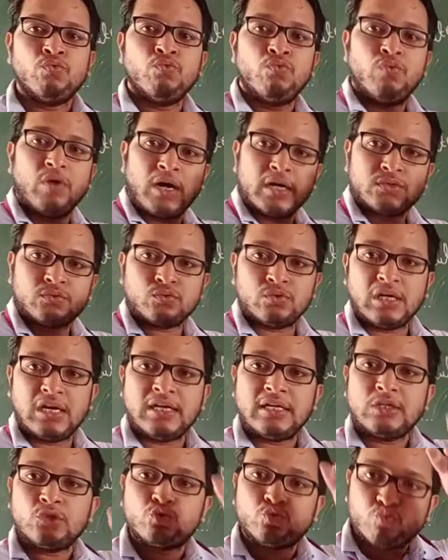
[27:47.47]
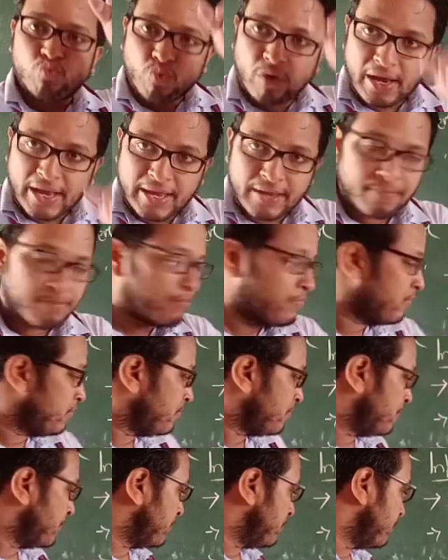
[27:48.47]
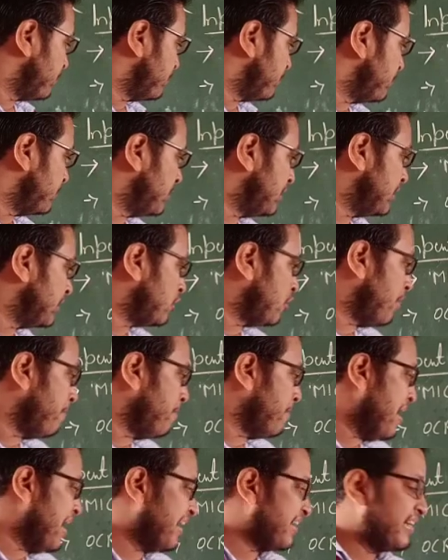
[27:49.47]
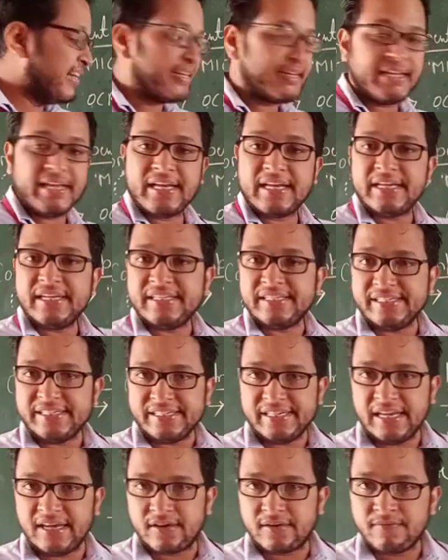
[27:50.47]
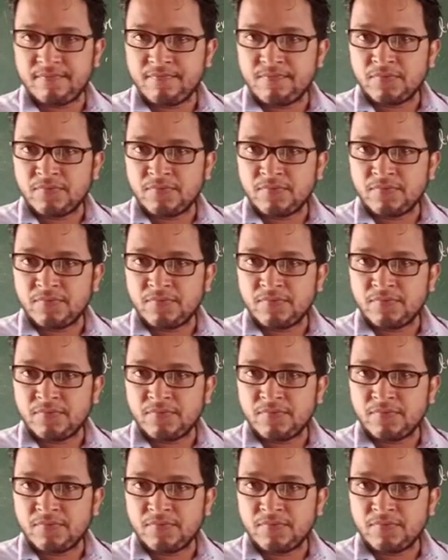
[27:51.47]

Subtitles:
what, students? Swipe in the magnetic reader.